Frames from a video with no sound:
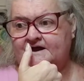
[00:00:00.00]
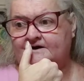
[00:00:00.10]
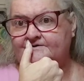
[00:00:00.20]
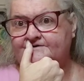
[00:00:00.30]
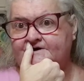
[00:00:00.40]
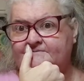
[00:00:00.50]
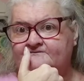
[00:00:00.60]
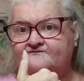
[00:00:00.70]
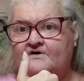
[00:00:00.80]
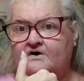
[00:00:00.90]
out, it's
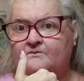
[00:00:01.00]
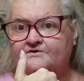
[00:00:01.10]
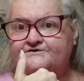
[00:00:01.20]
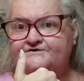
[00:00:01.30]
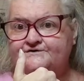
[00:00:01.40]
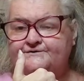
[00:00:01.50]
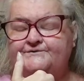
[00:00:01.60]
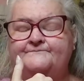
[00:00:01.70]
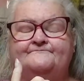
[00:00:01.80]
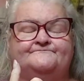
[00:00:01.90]
coming forward
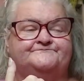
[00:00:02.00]
too.